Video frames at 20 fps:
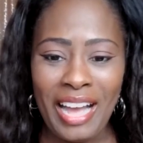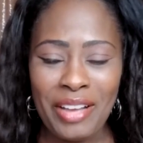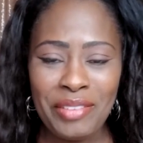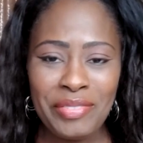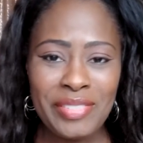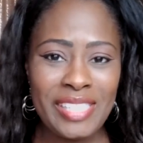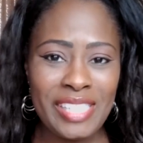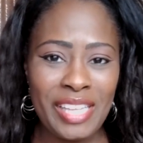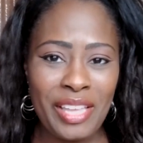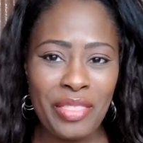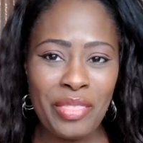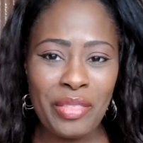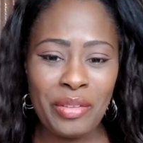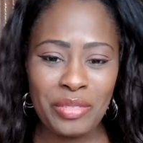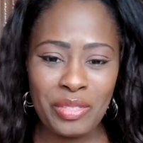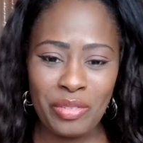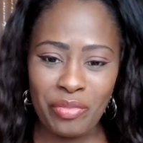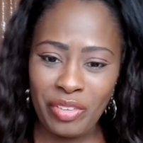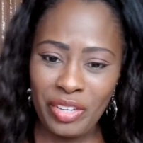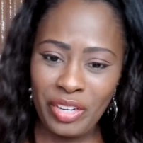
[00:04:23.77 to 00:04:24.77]
I've seen
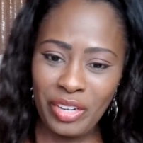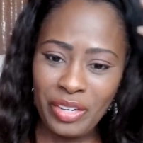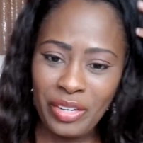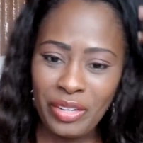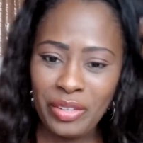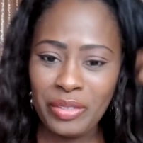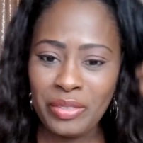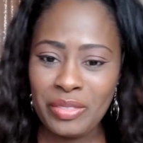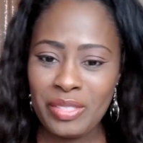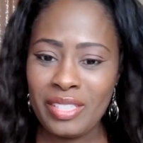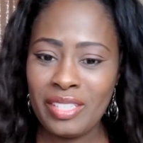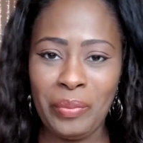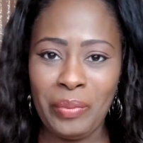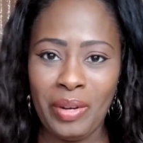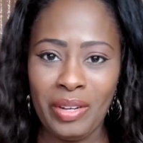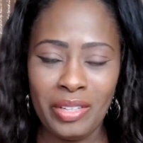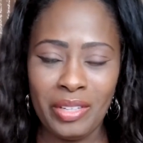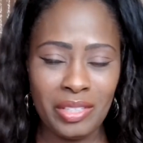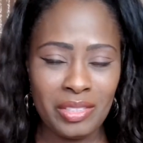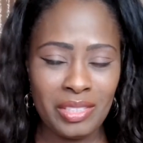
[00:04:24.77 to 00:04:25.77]
those videos
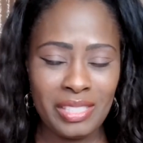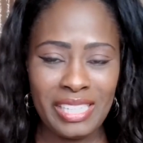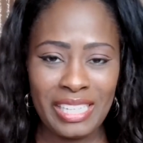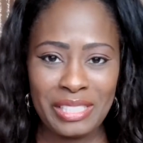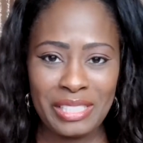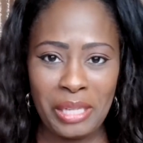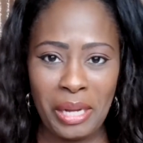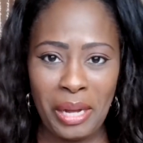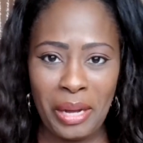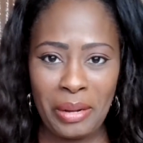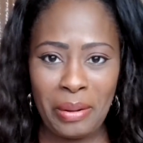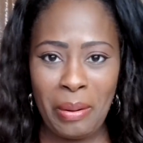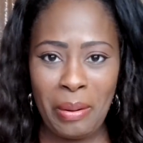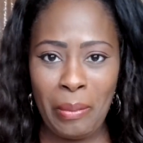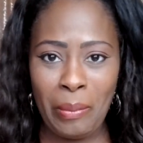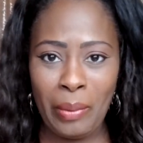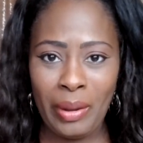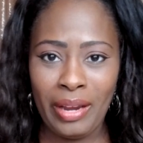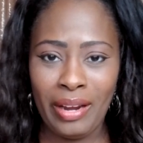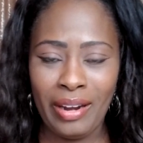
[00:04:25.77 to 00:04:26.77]
on TikTok
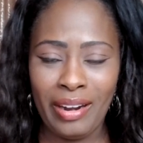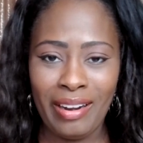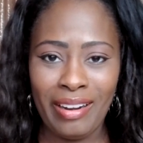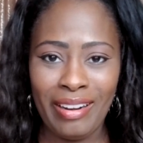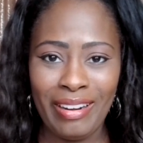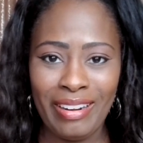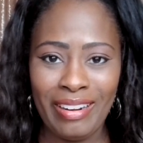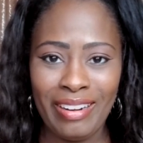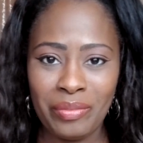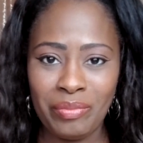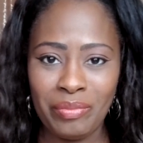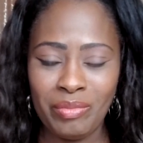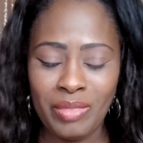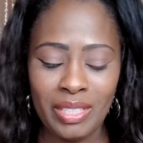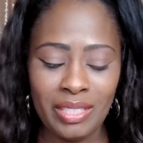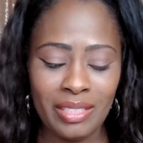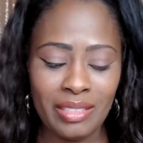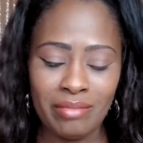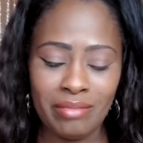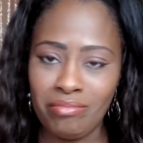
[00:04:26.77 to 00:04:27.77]
where
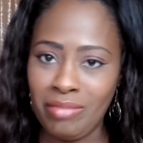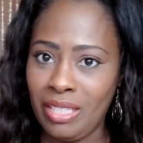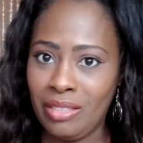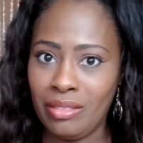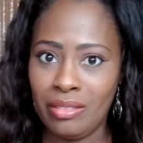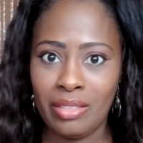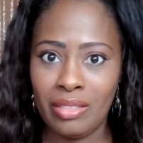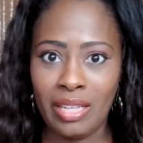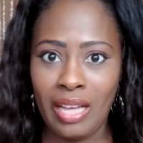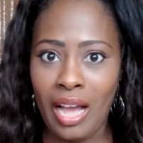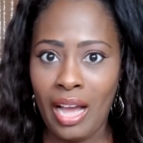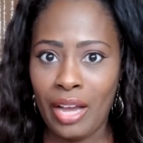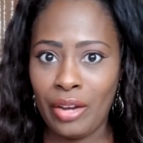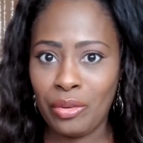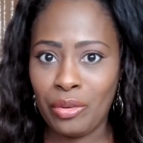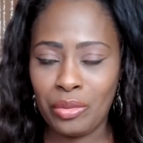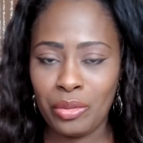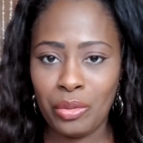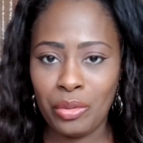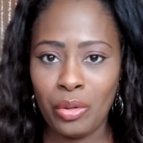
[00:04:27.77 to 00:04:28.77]
either the guy
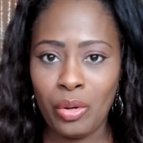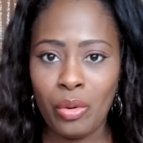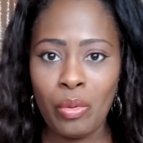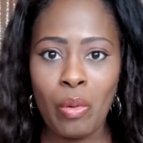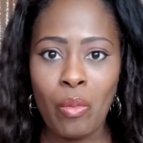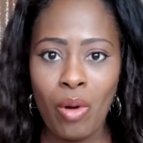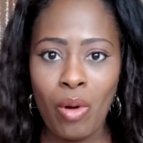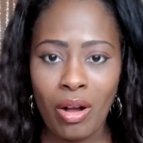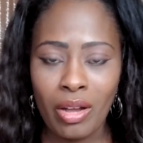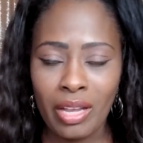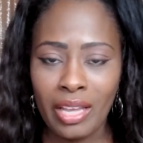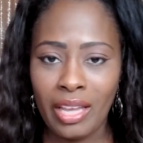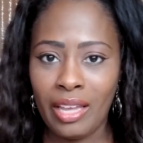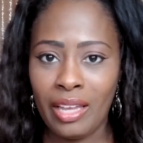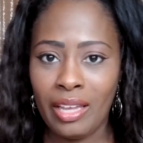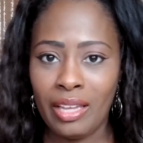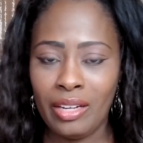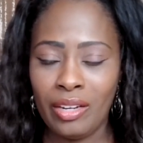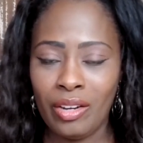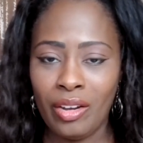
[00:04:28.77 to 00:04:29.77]
or the girl will walk
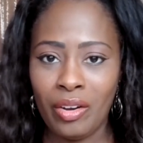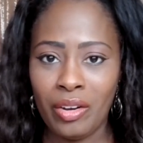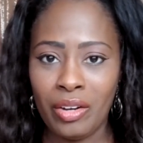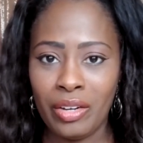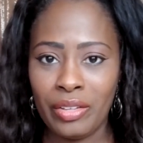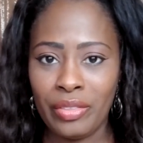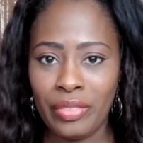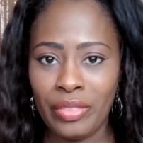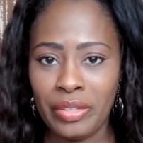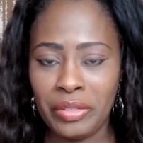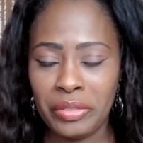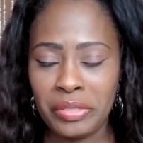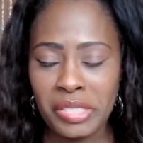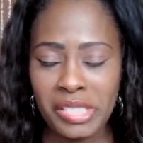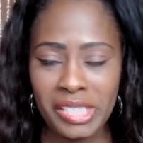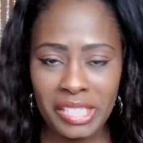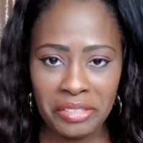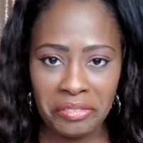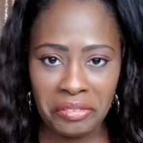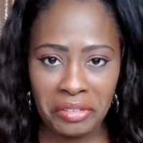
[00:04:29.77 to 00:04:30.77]
in on their
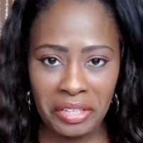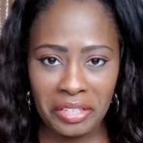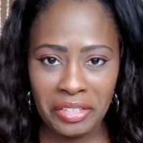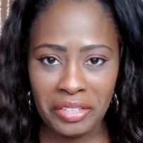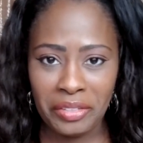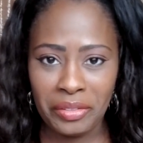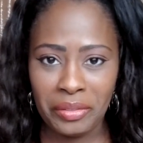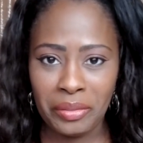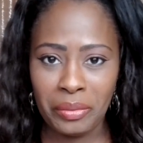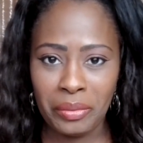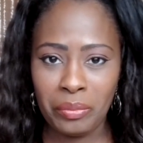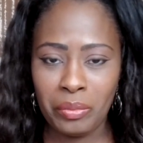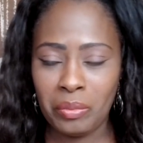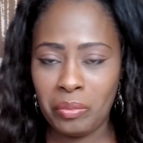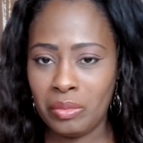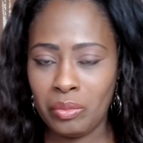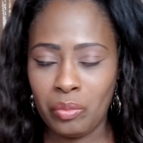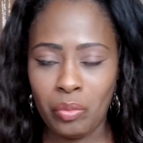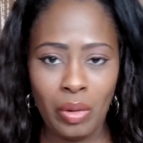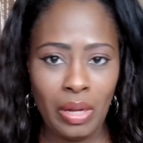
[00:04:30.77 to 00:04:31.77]
significant other
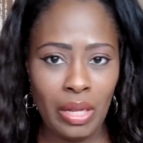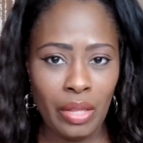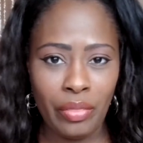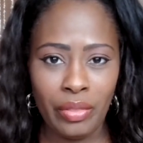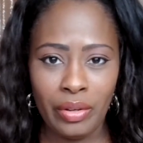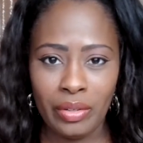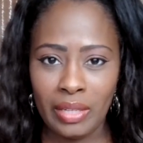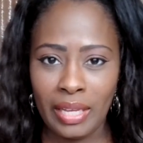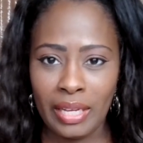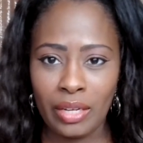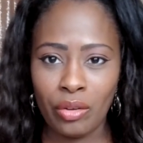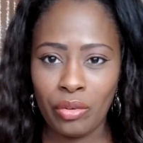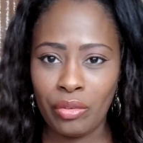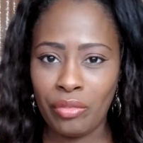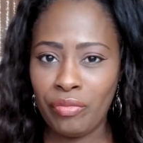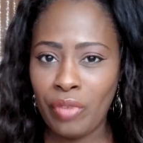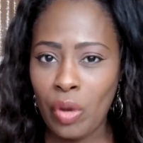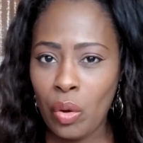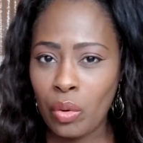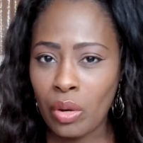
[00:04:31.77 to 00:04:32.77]
while they're like on a
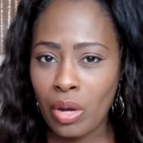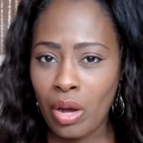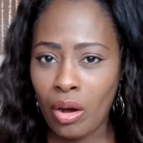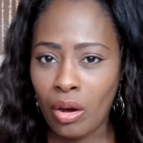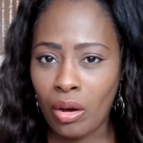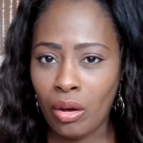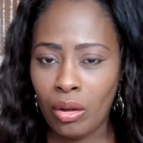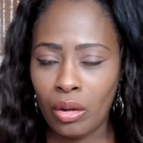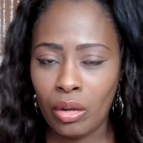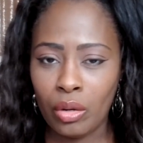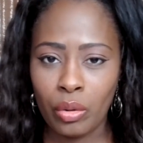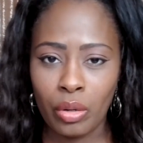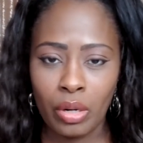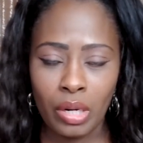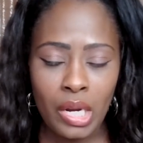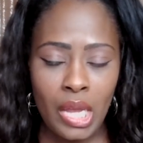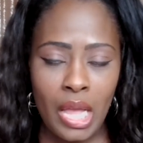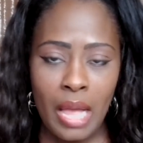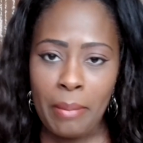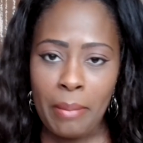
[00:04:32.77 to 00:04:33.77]
phone call or
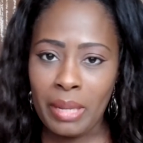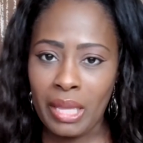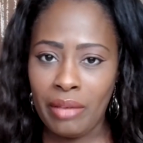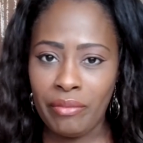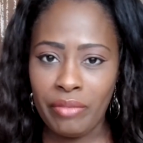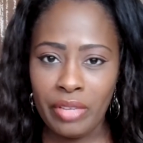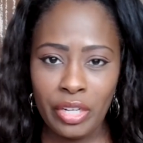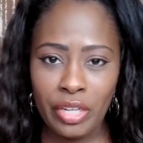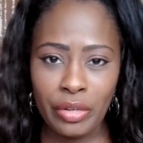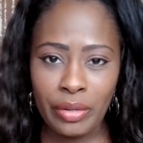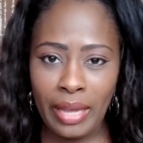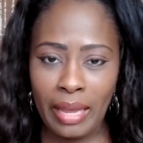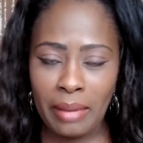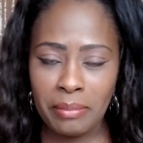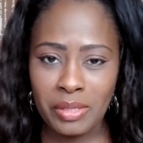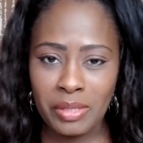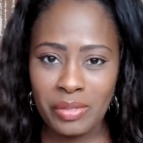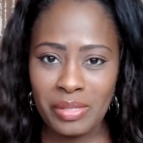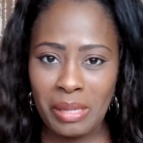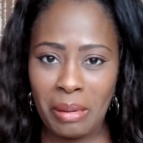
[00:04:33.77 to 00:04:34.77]
playing video
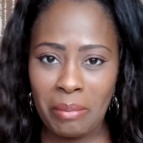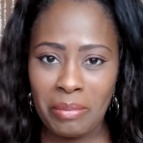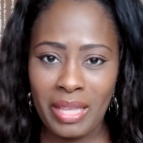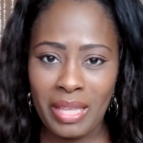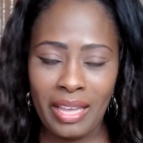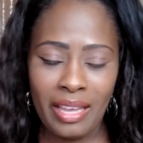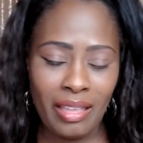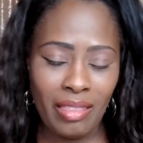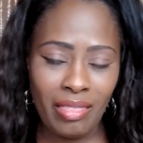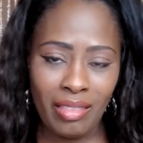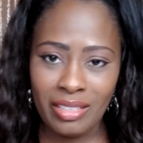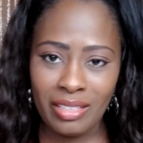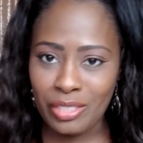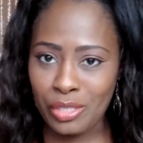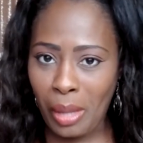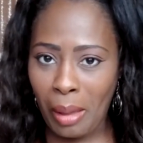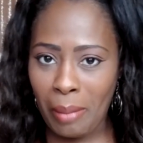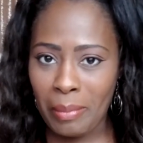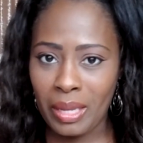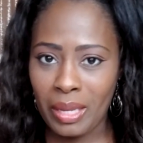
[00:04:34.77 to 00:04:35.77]
games or something, and they
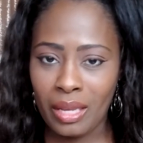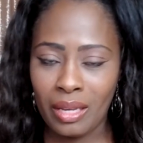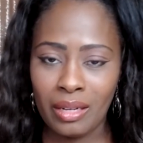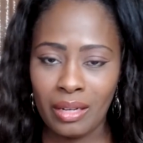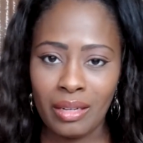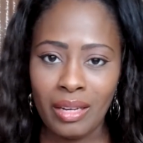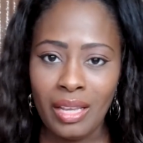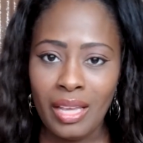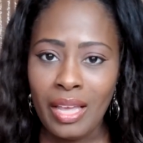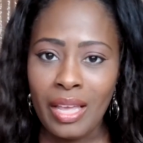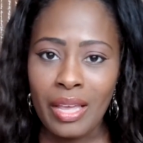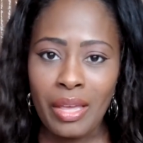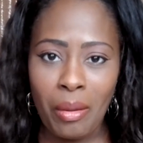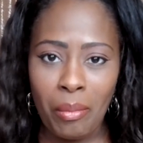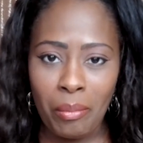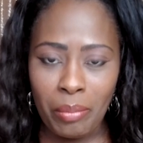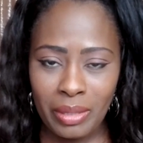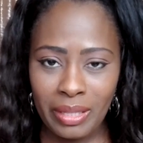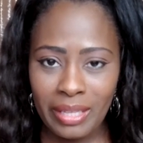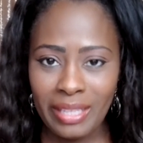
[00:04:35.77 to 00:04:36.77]
just come in
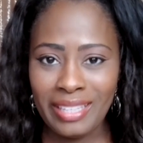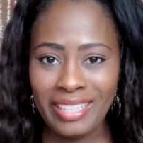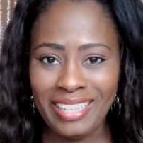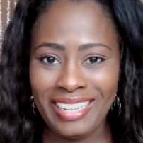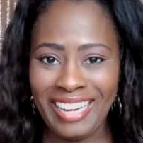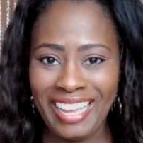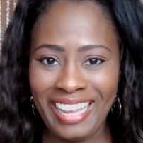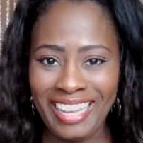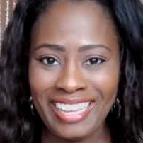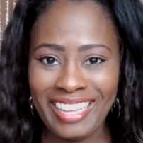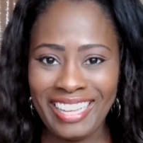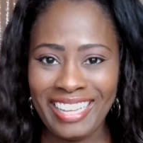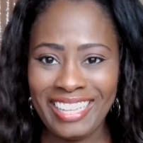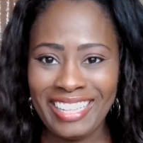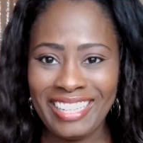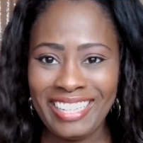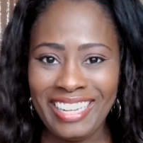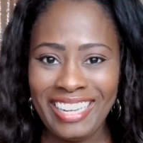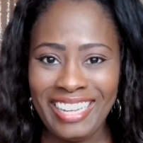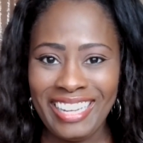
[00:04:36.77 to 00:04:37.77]
completely
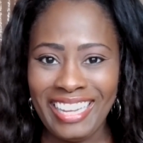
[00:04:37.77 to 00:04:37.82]
naked.